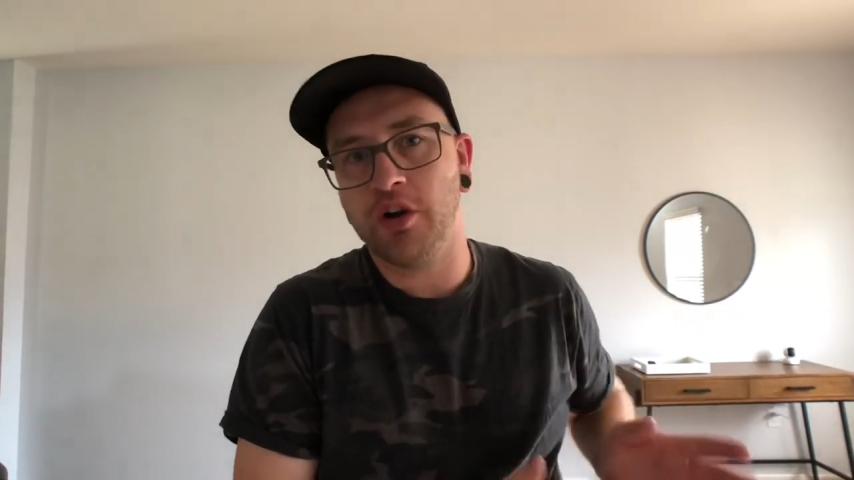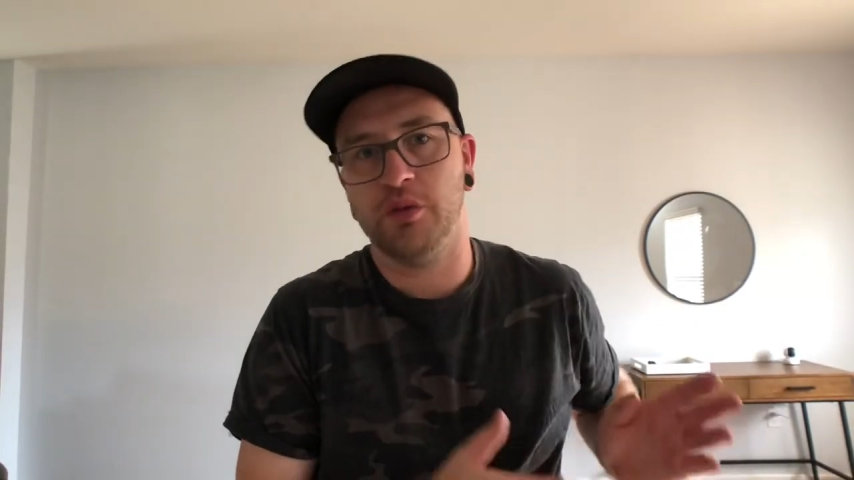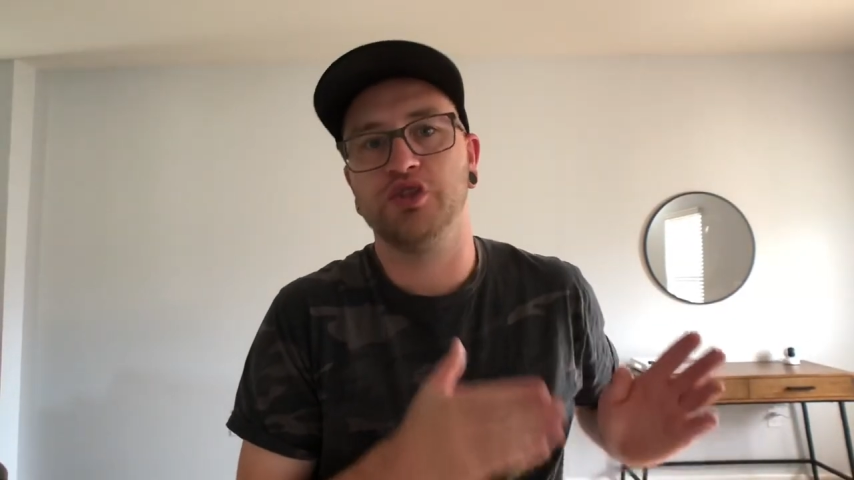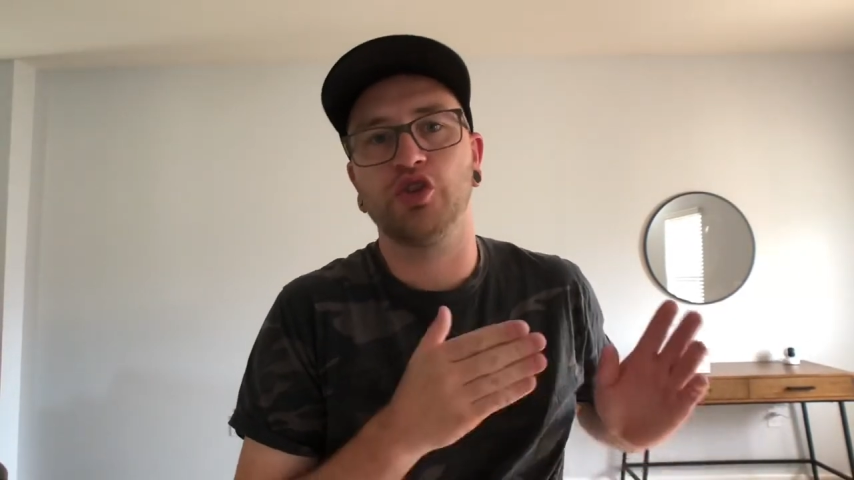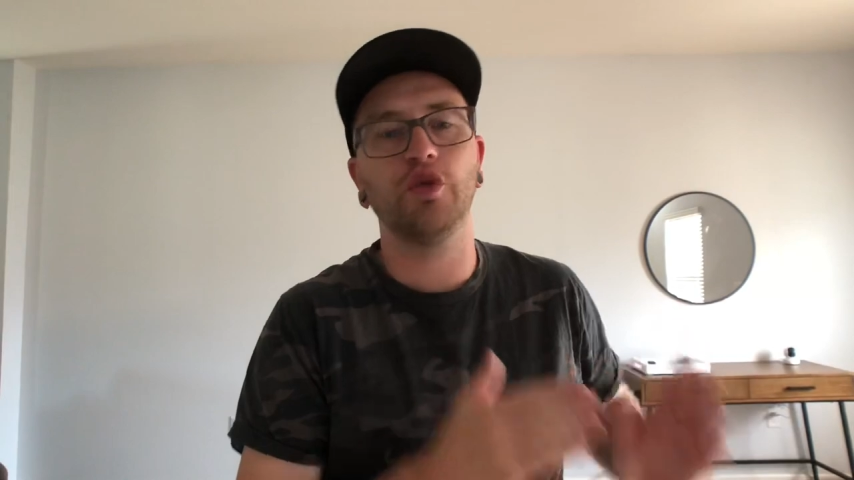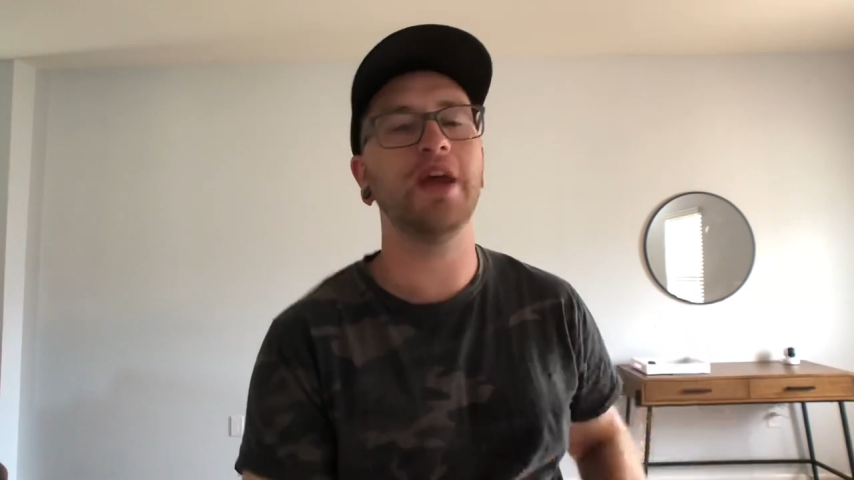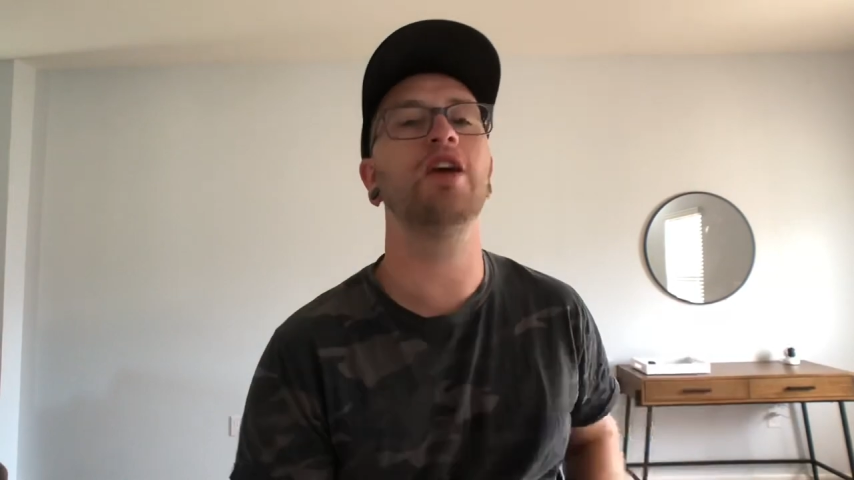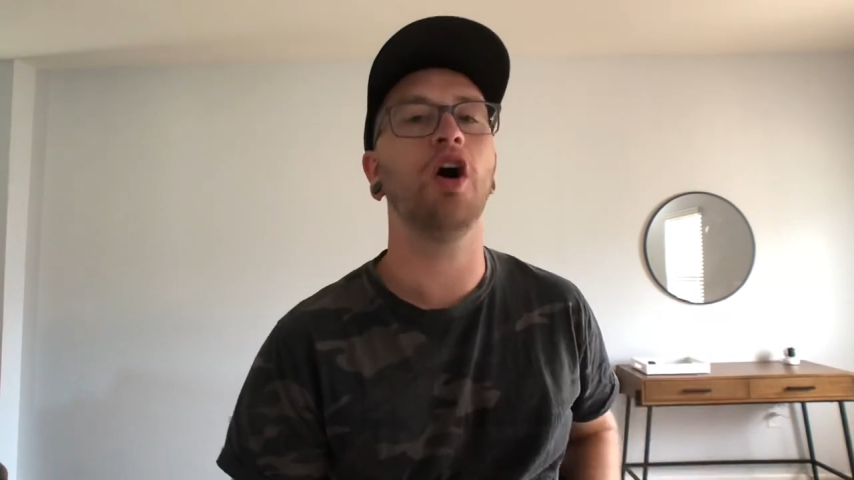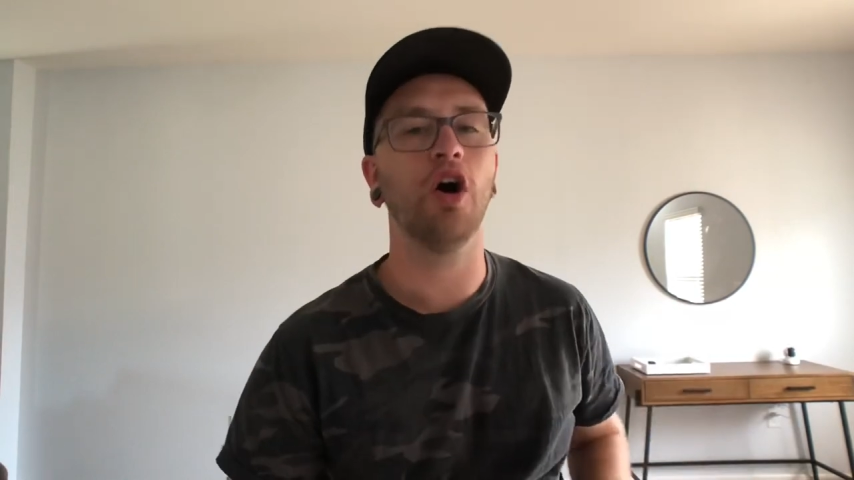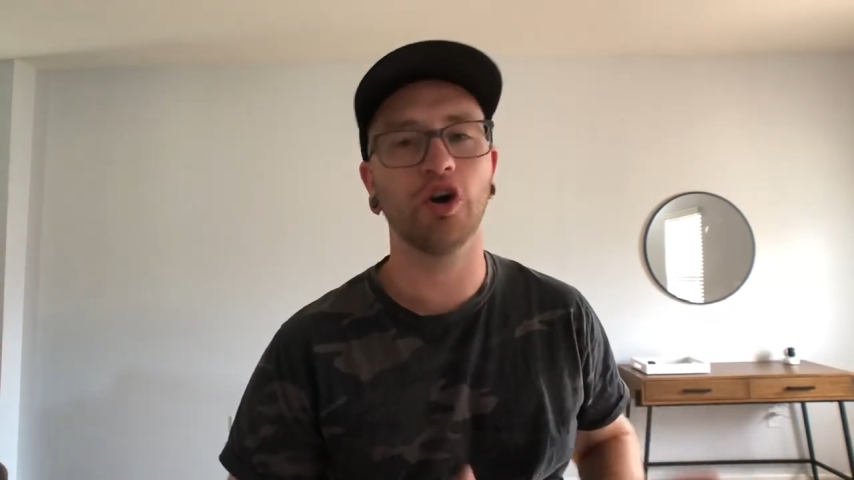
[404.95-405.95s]
It was a great
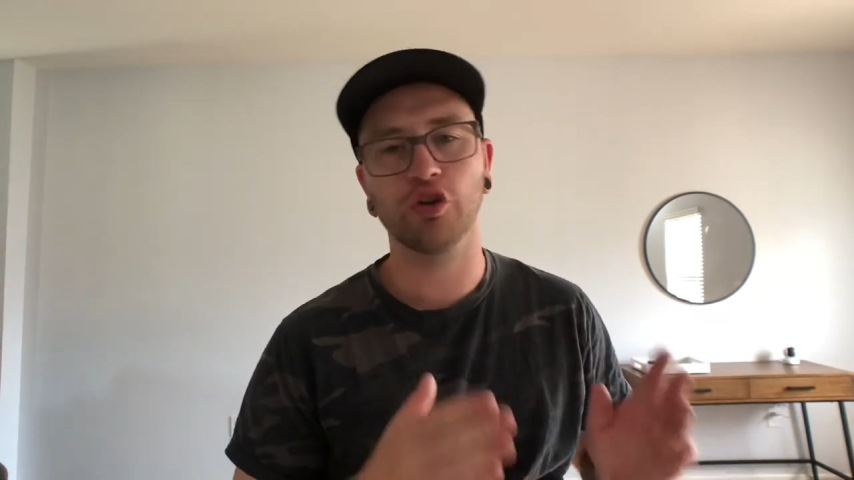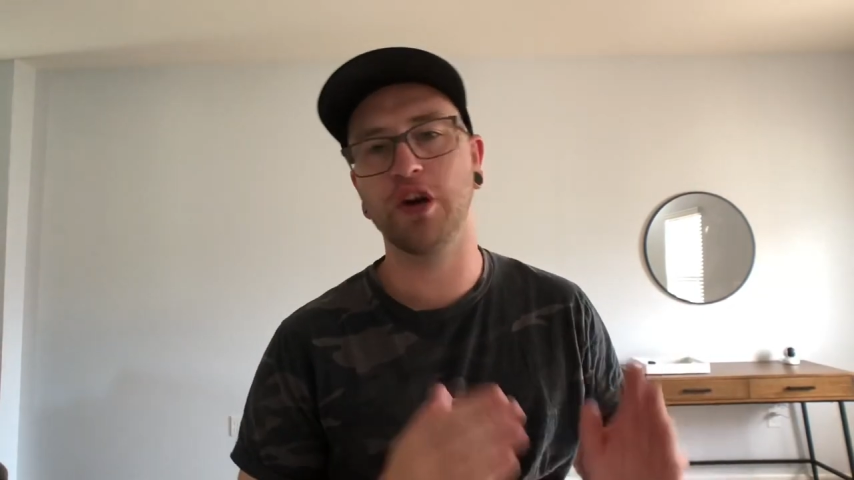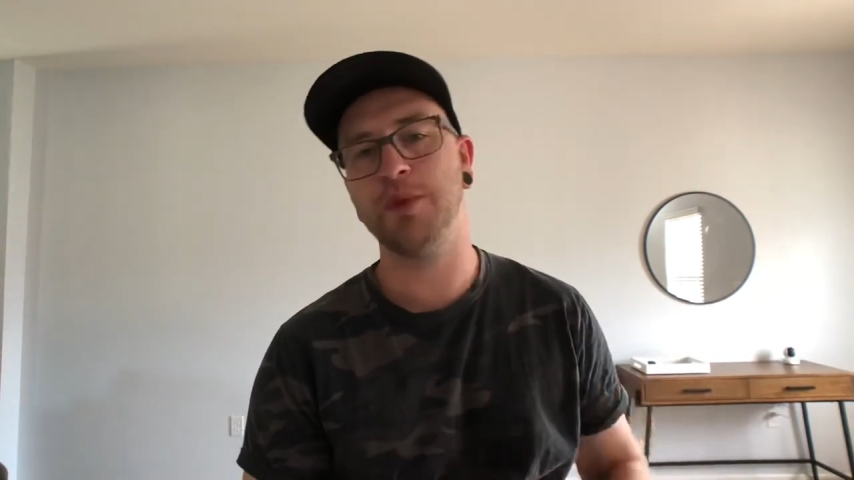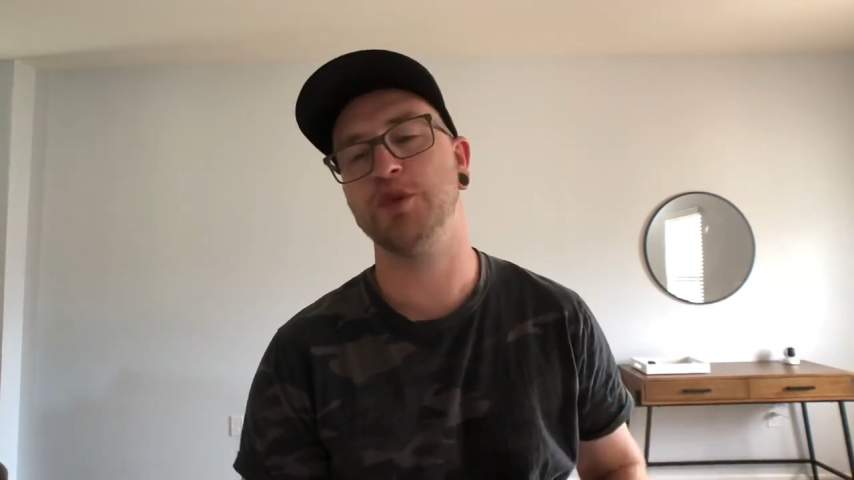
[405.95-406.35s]
car, great